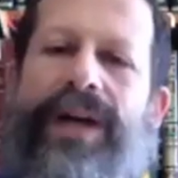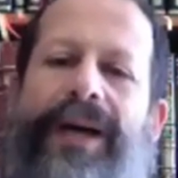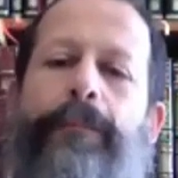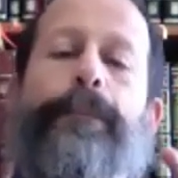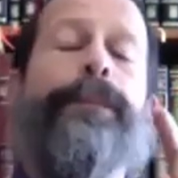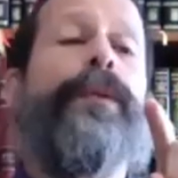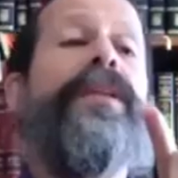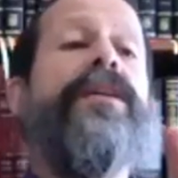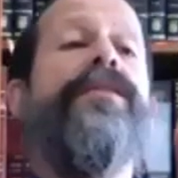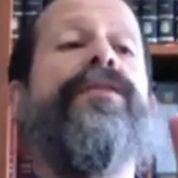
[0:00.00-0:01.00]
that
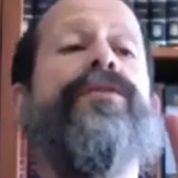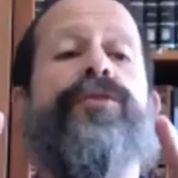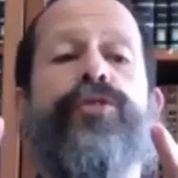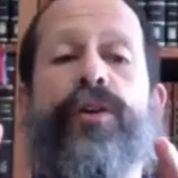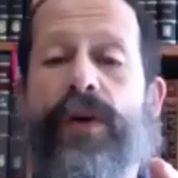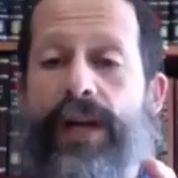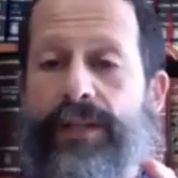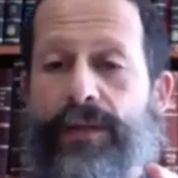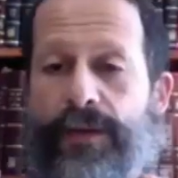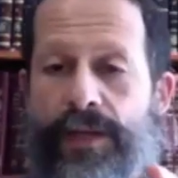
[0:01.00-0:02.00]
pleases Shabbat,
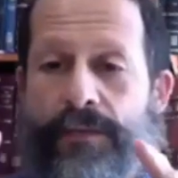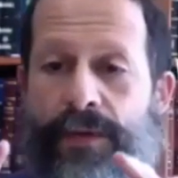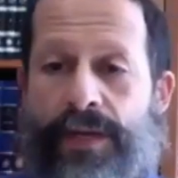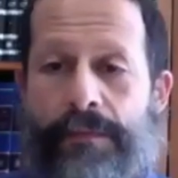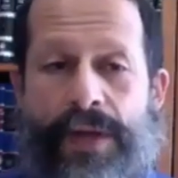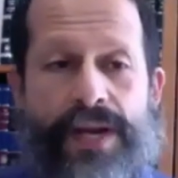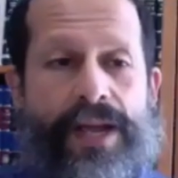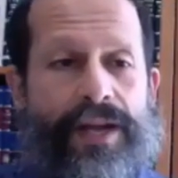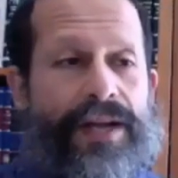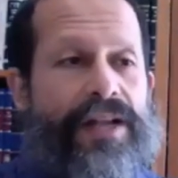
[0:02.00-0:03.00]

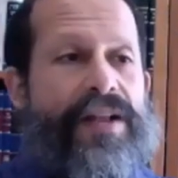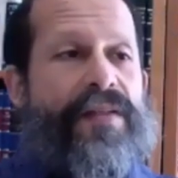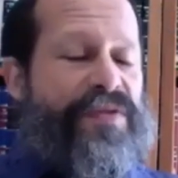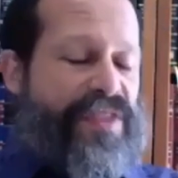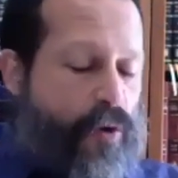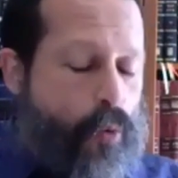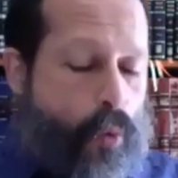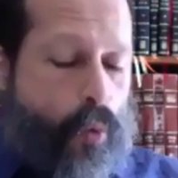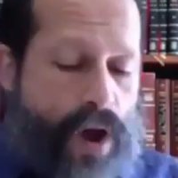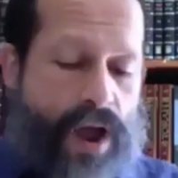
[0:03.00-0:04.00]
meaning the
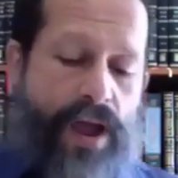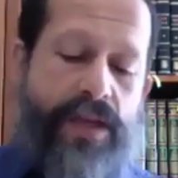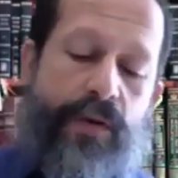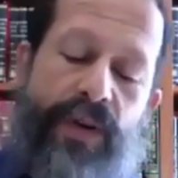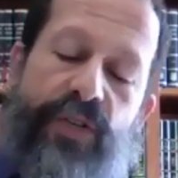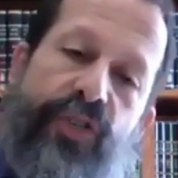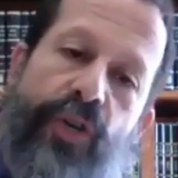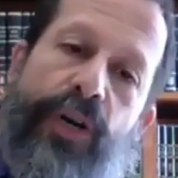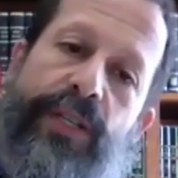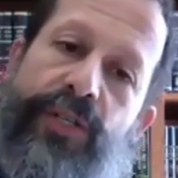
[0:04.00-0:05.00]
way you
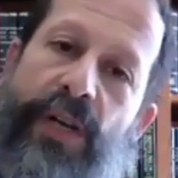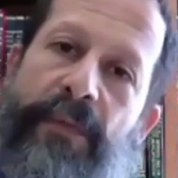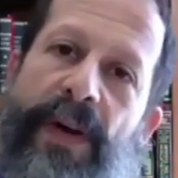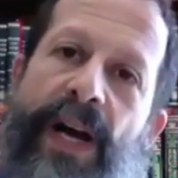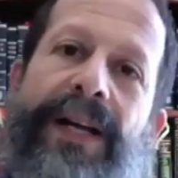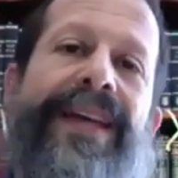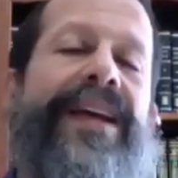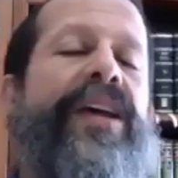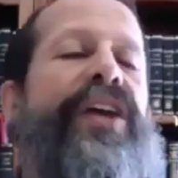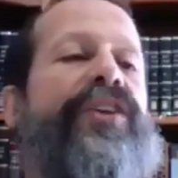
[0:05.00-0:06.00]
enjoy the Shabbat
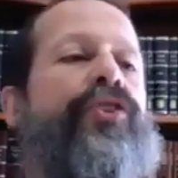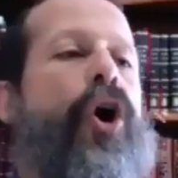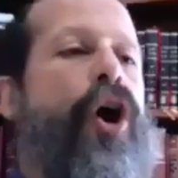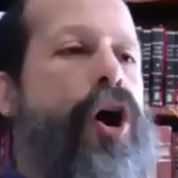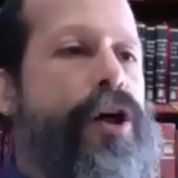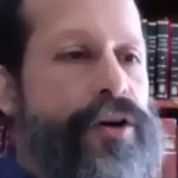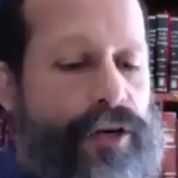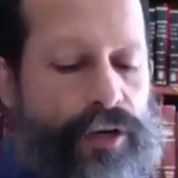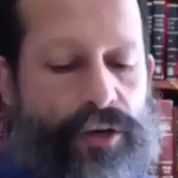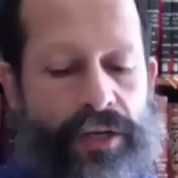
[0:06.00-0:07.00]
is
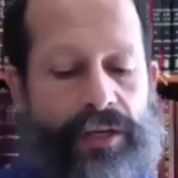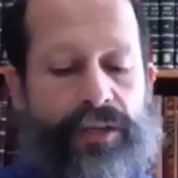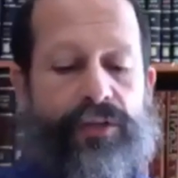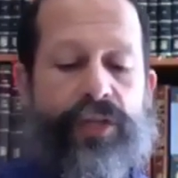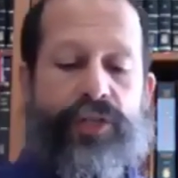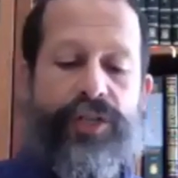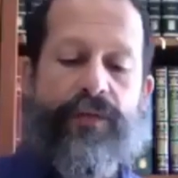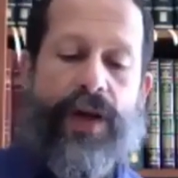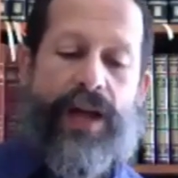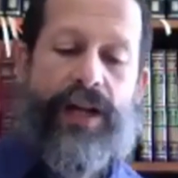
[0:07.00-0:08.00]
honoring the
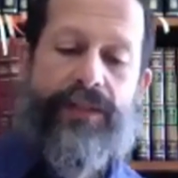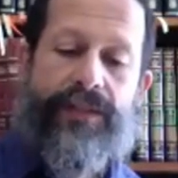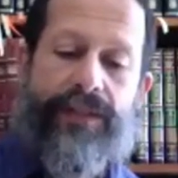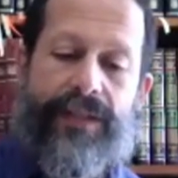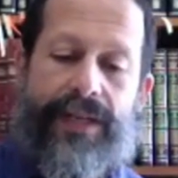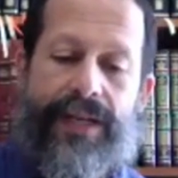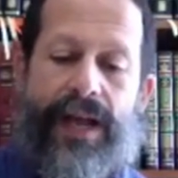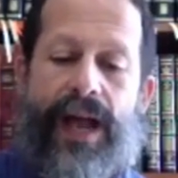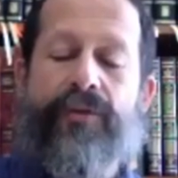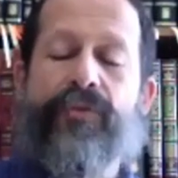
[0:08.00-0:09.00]
Shabbat
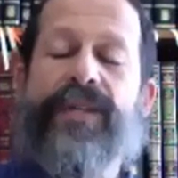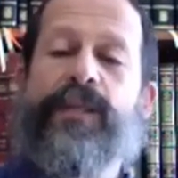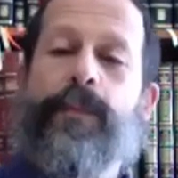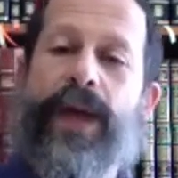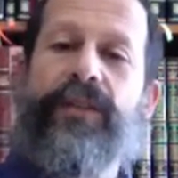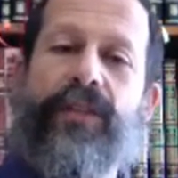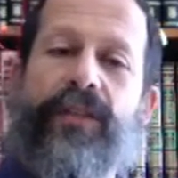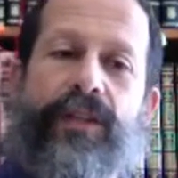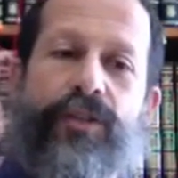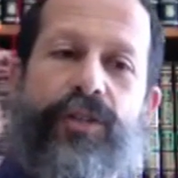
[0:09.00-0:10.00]
and
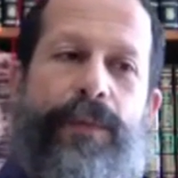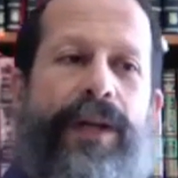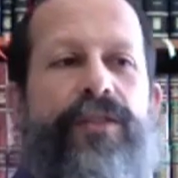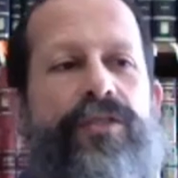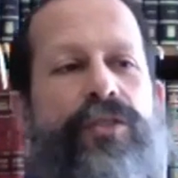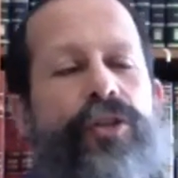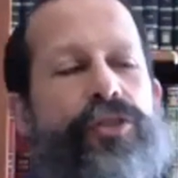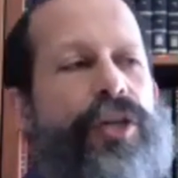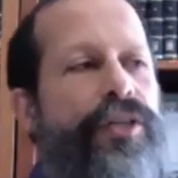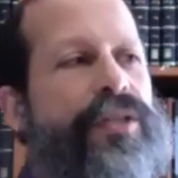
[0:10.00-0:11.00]
respecting the Shabbat. It's not
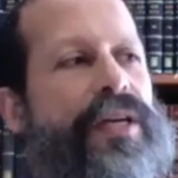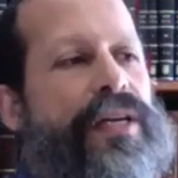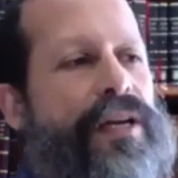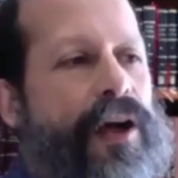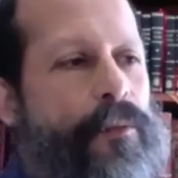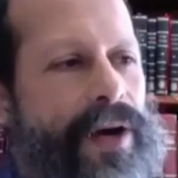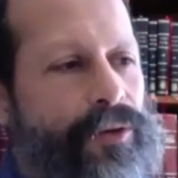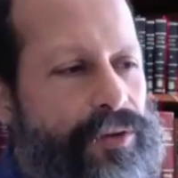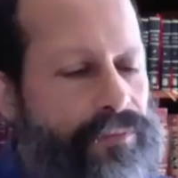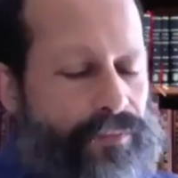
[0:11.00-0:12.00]
just about